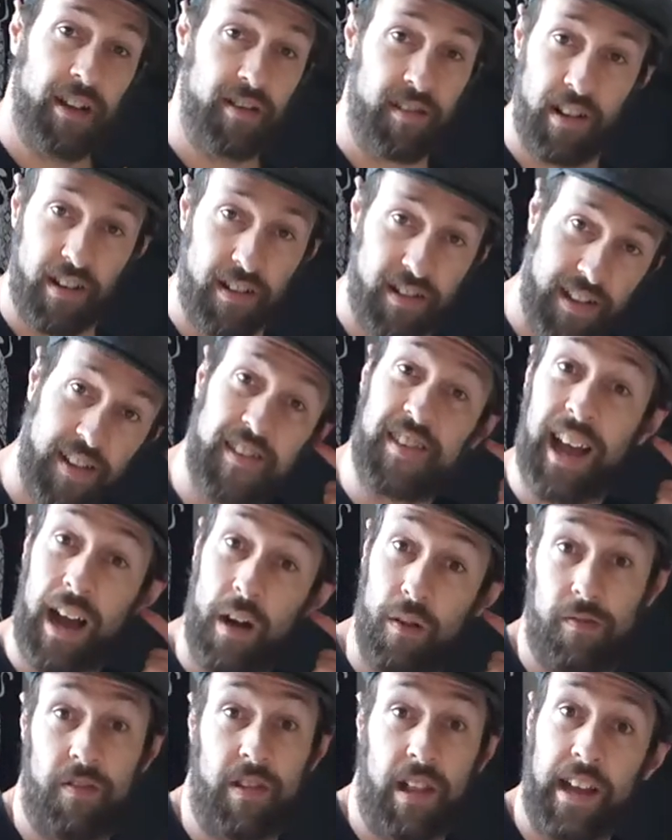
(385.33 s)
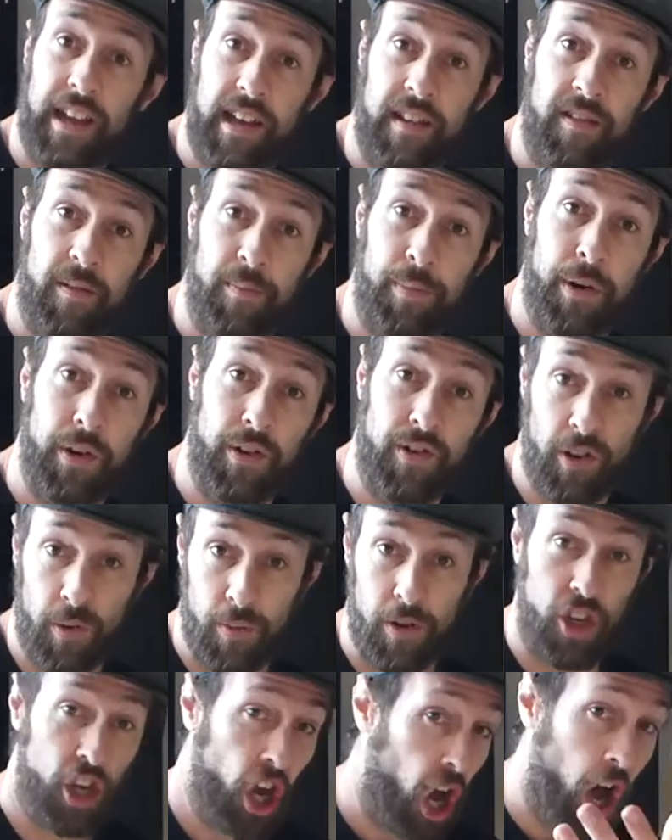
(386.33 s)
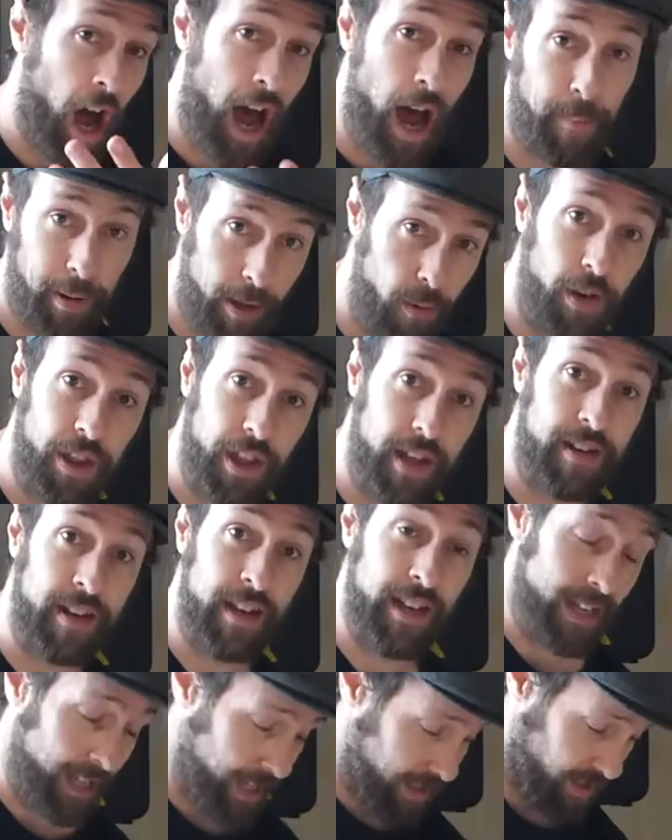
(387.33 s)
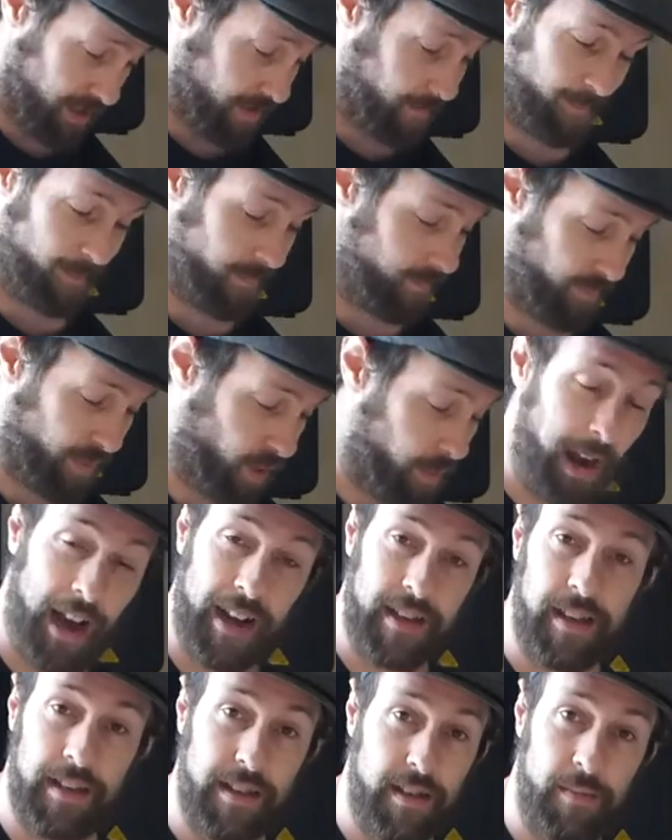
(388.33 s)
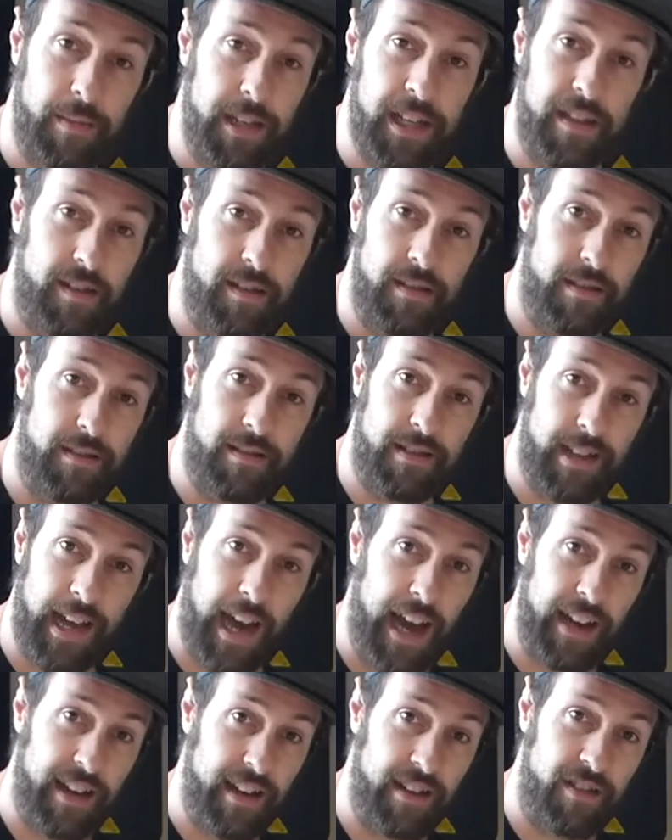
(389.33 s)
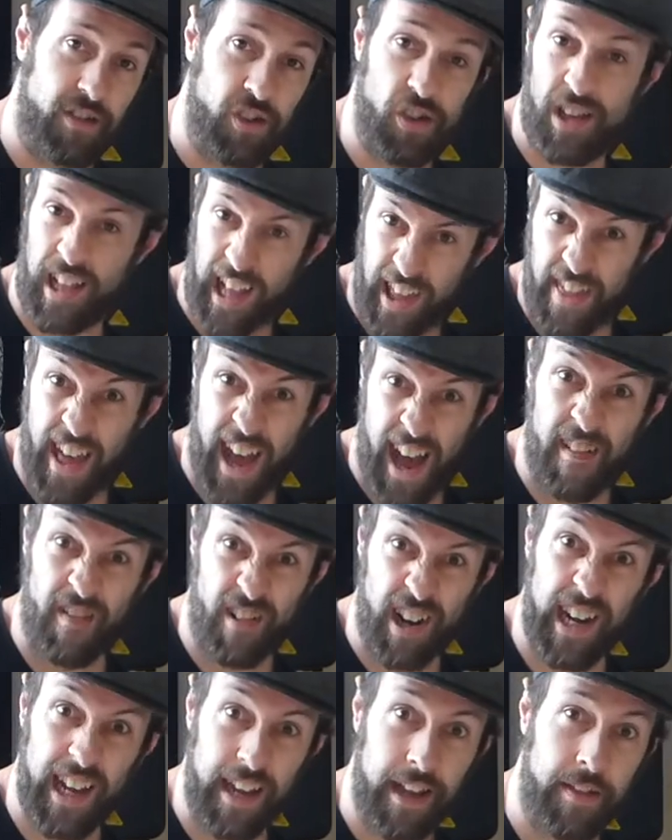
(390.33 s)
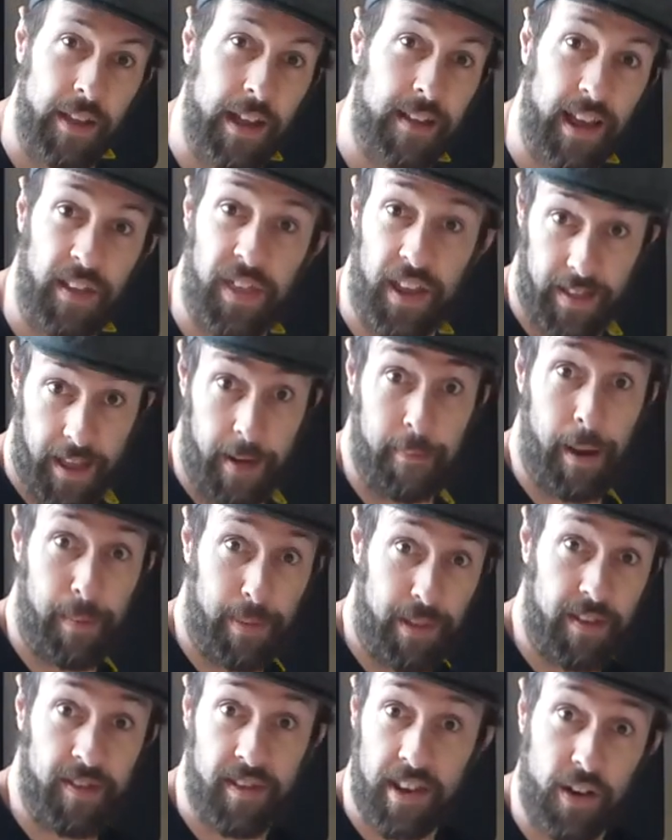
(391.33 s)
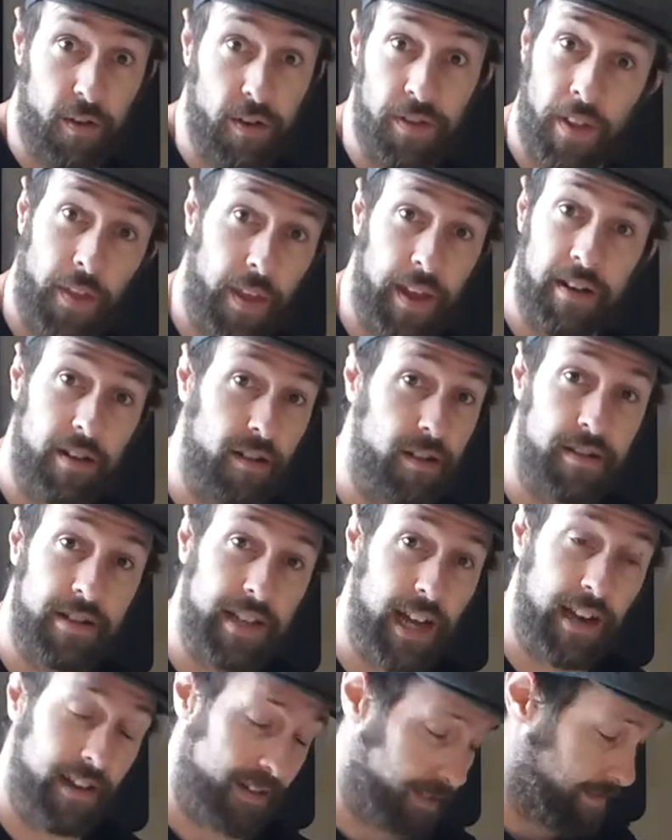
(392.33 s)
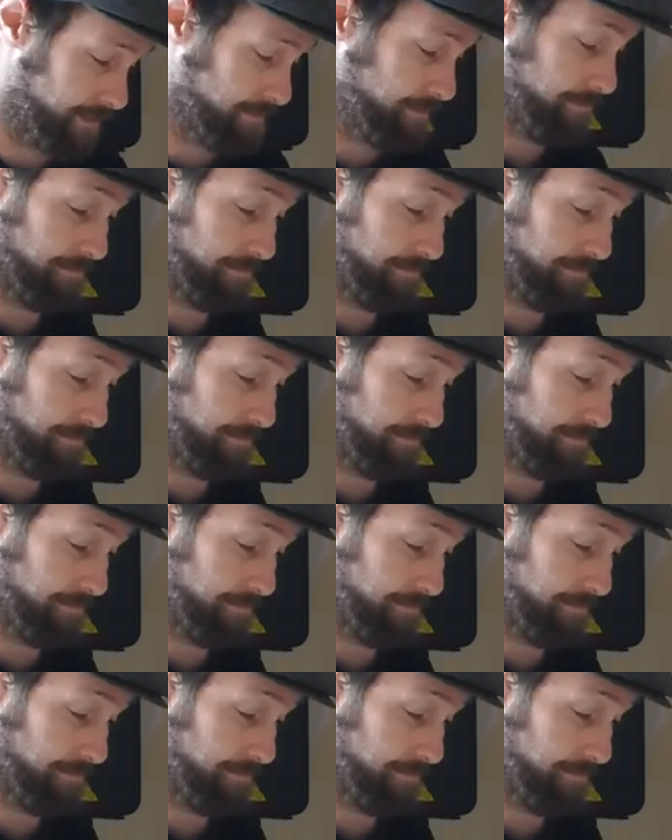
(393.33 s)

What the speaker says: As long as it sounds like it's supposed to and you're happy with it, just... Chromaticism is kind of just like that, really. I think that might be the secret that they don't tell us.